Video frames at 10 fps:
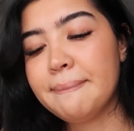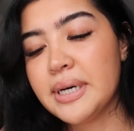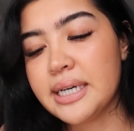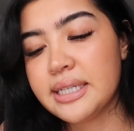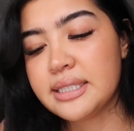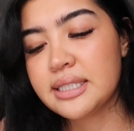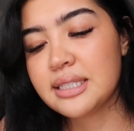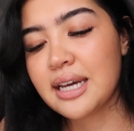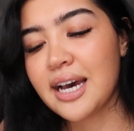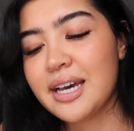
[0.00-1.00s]
But
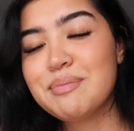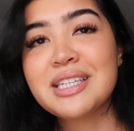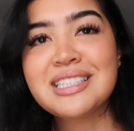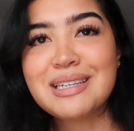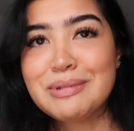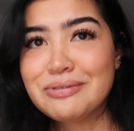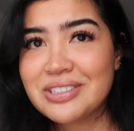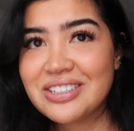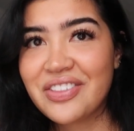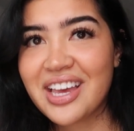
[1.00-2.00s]
I'm the type of
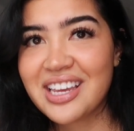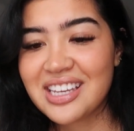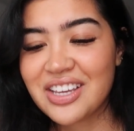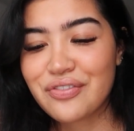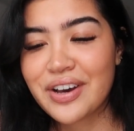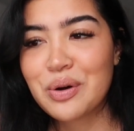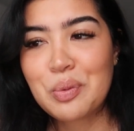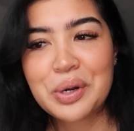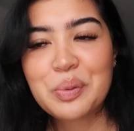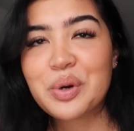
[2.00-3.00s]
girl that if I
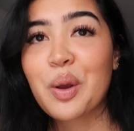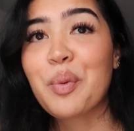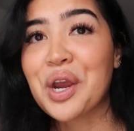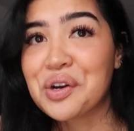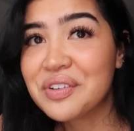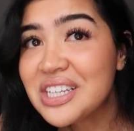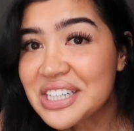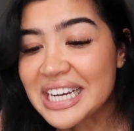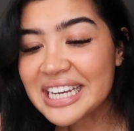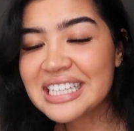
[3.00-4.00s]
want to bring a pair of
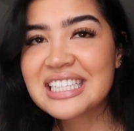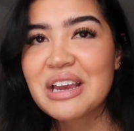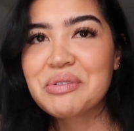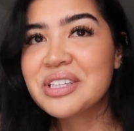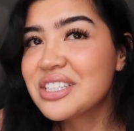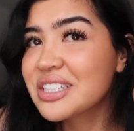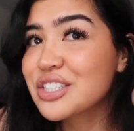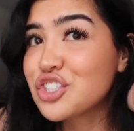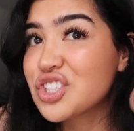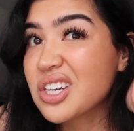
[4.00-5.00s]
earrings, I really
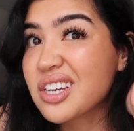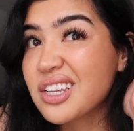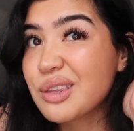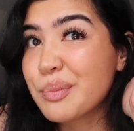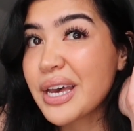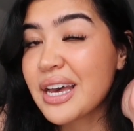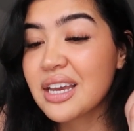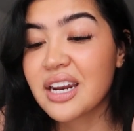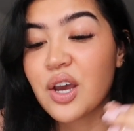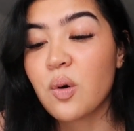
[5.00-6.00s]
just chuck it in the
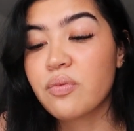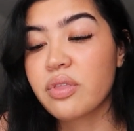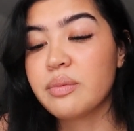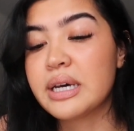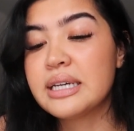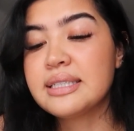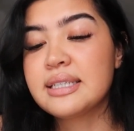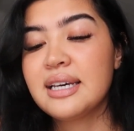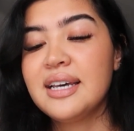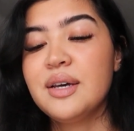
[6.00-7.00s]
bag and I hope for the best.